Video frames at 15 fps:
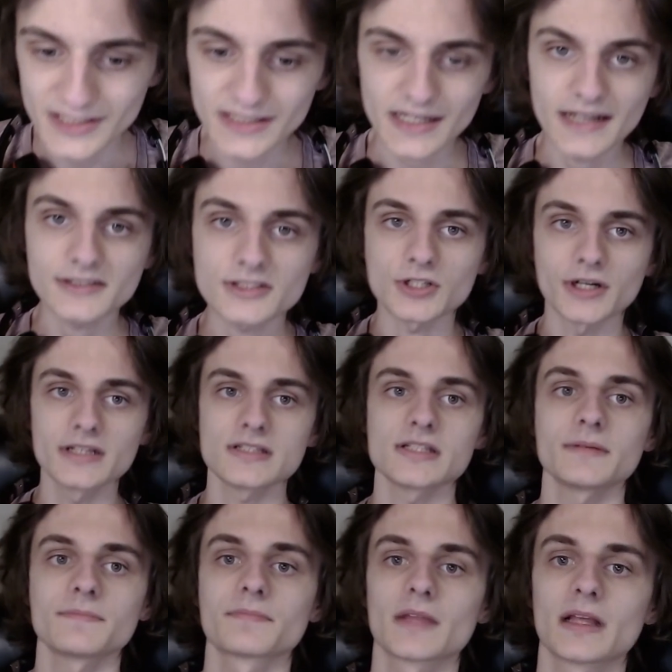That's crazy.
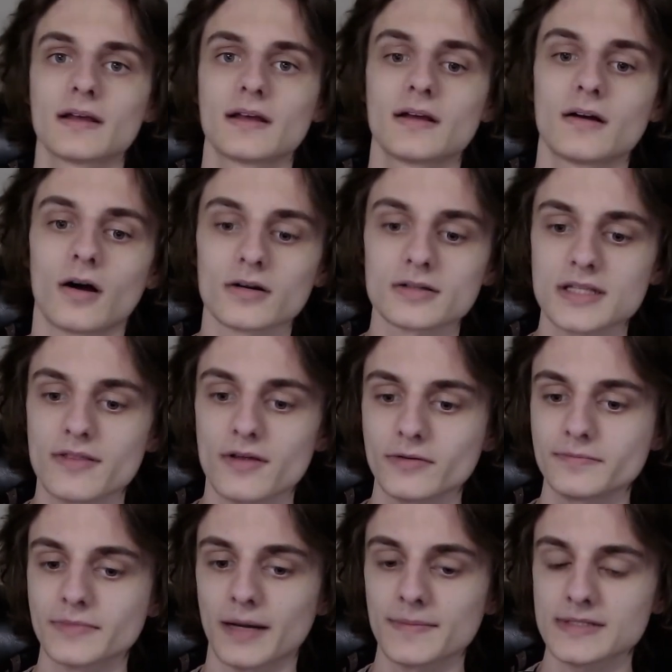Honestly,
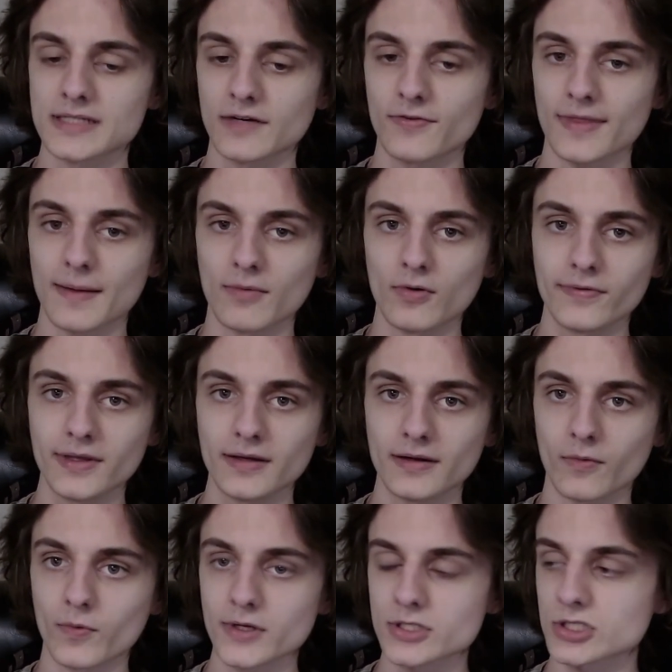though, I'm excited for that movie. I
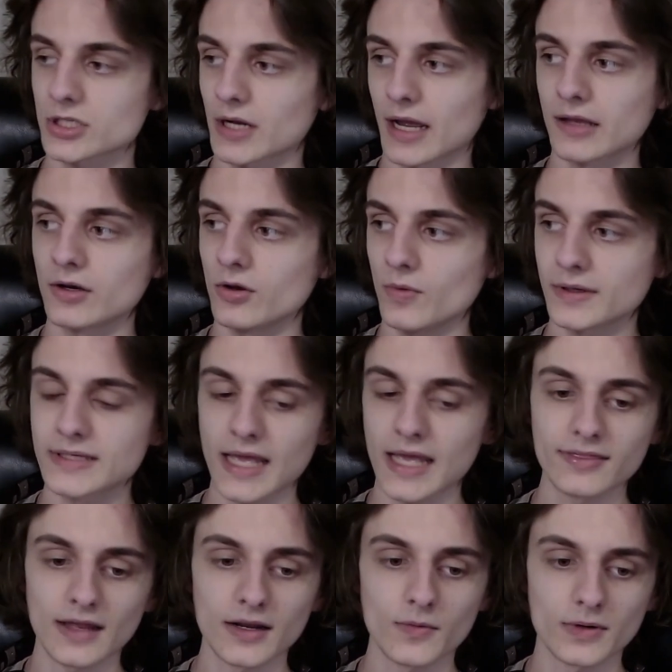wish I knew a date
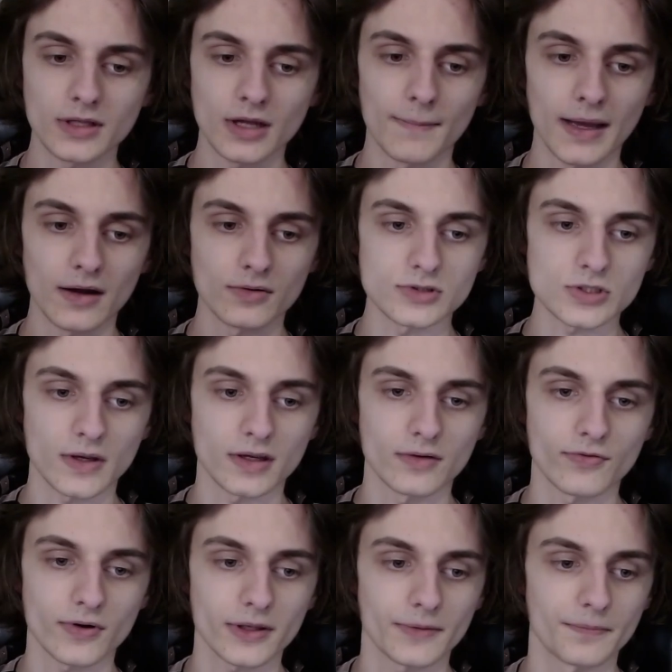that it would come out so I could
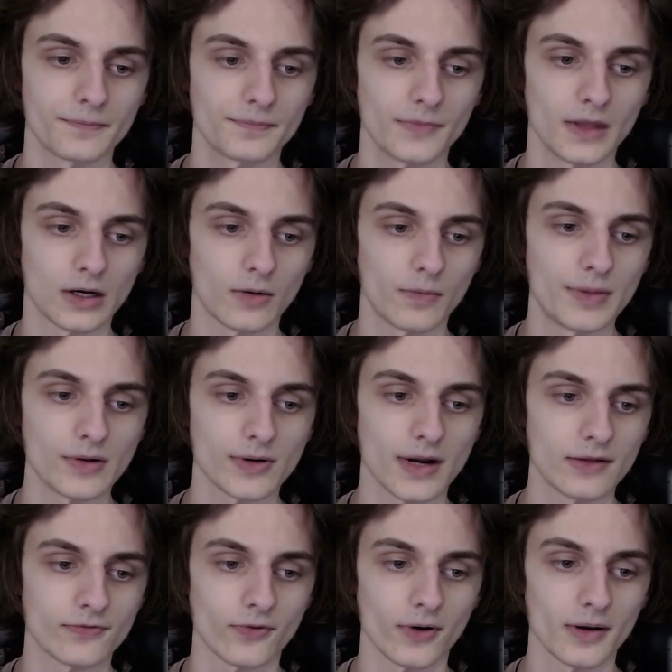freaking, you know, be ready
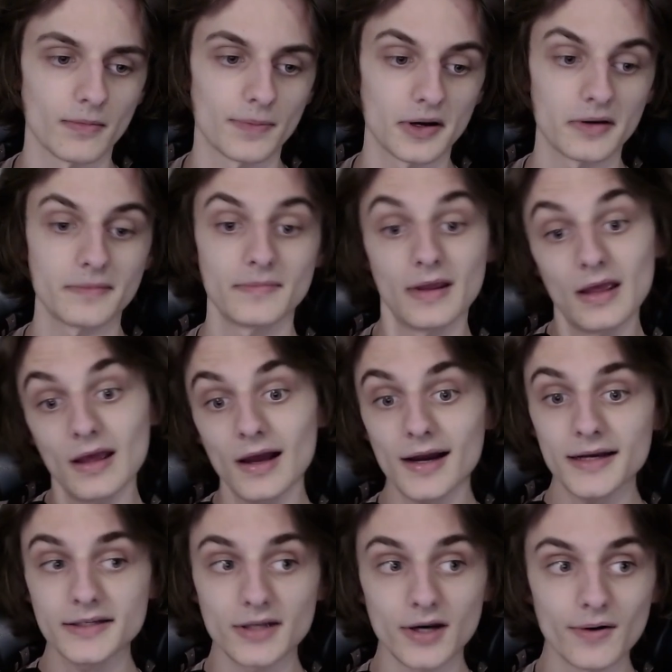for it, but I
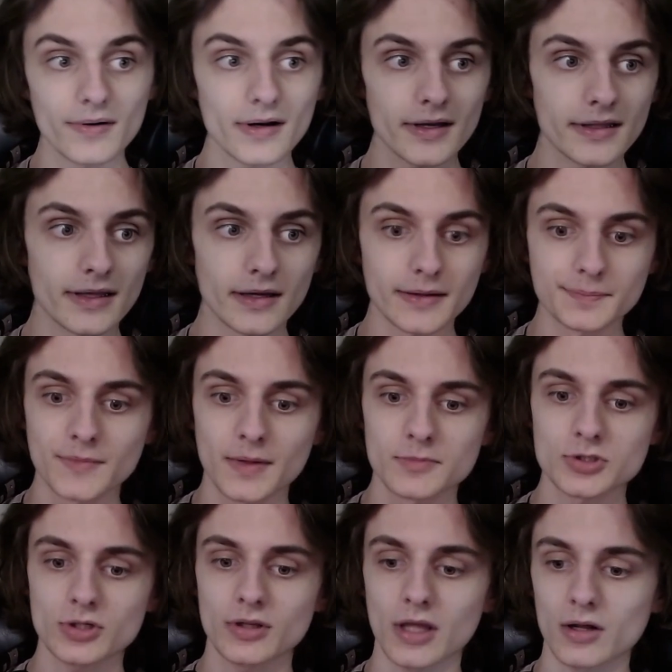don't. Not yet. I'm
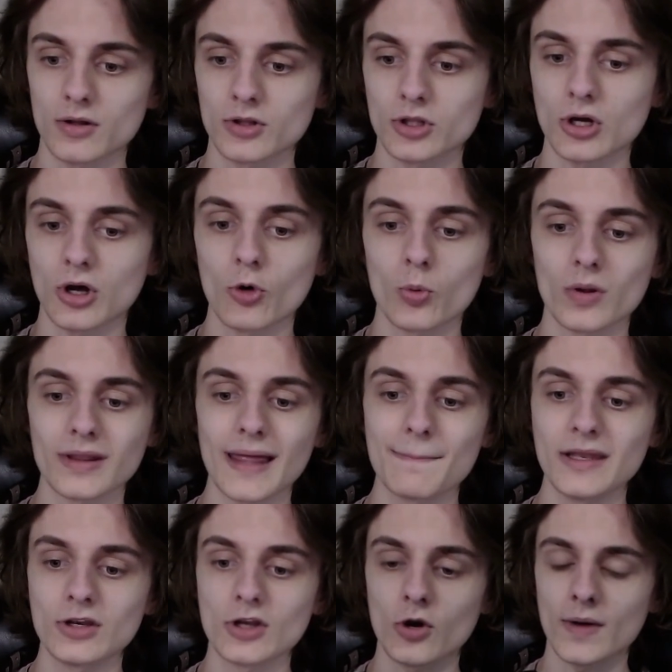sure y'all y'all will let me
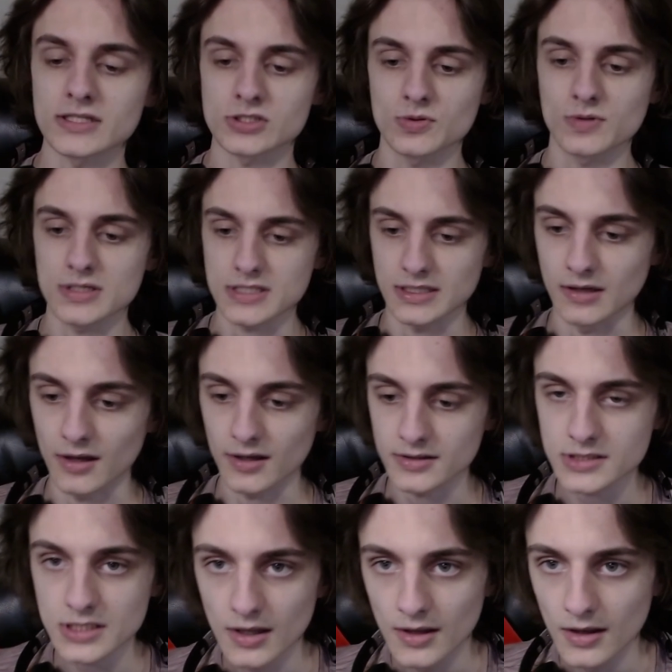know as soon as it
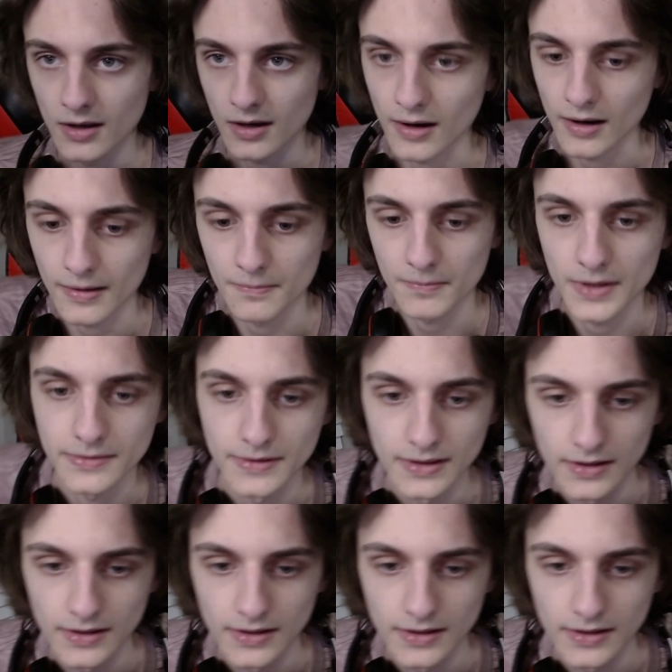does. Um,